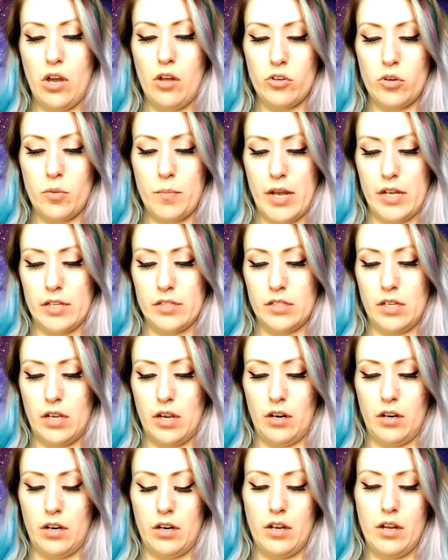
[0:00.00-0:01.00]
color
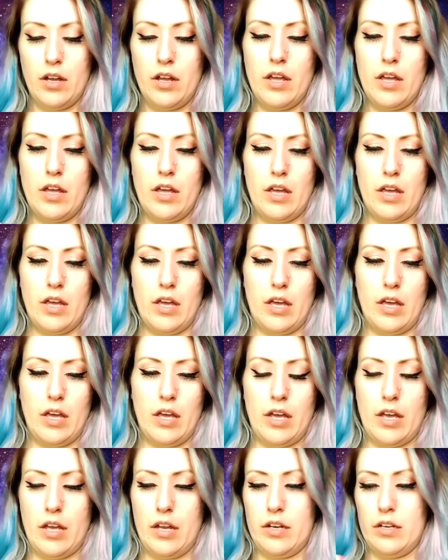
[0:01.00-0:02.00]
mascara,
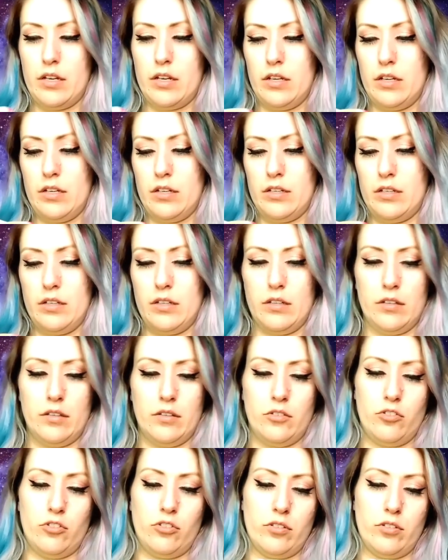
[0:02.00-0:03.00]
and it
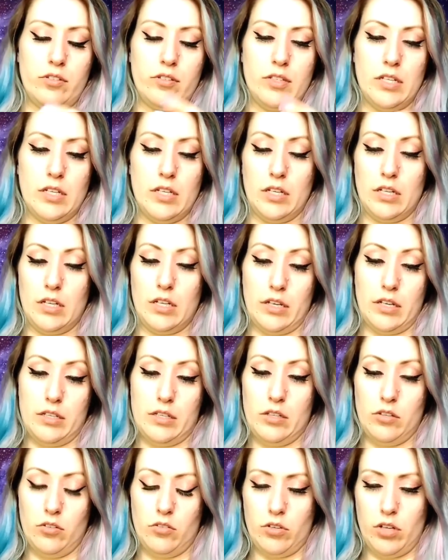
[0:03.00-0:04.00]
is just in a
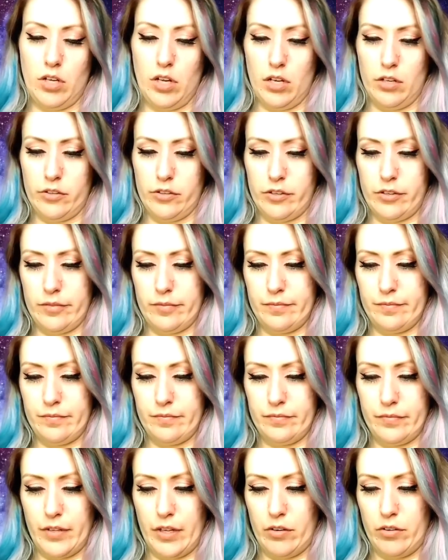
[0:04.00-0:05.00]
teal color.
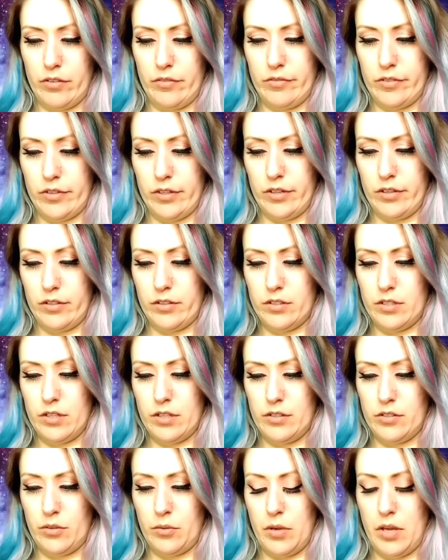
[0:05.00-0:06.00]
I don't even think it
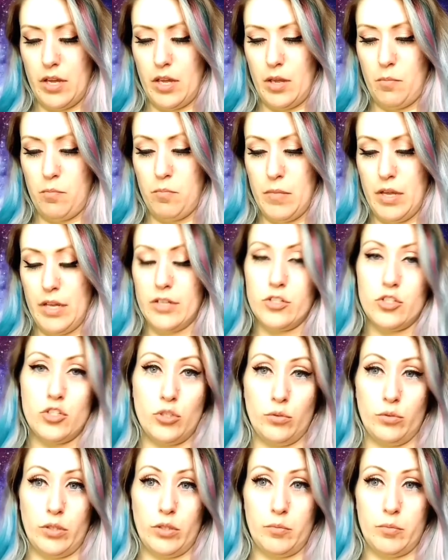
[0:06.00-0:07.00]
says. Okay, Mint
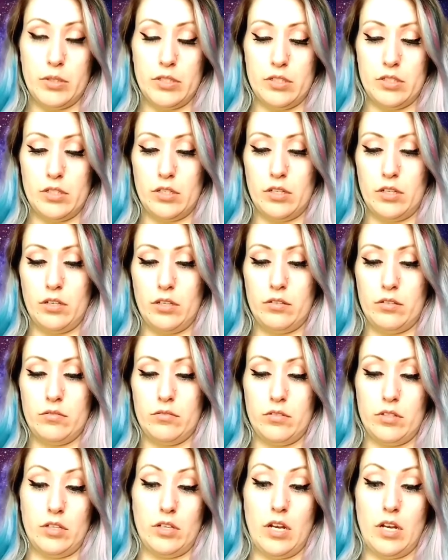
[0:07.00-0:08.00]
Julep is
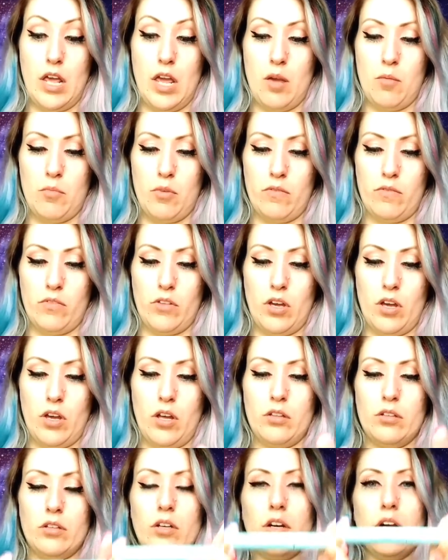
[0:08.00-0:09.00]
the name of the
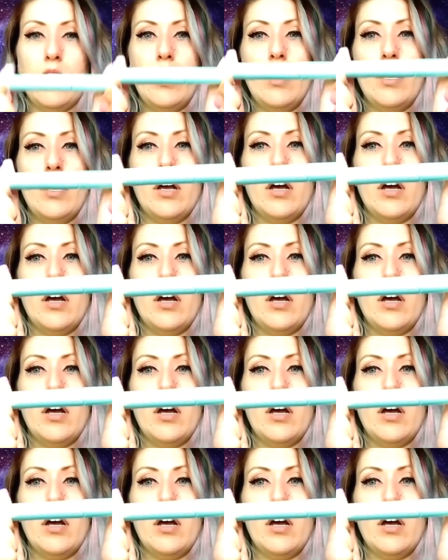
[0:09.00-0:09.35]
color.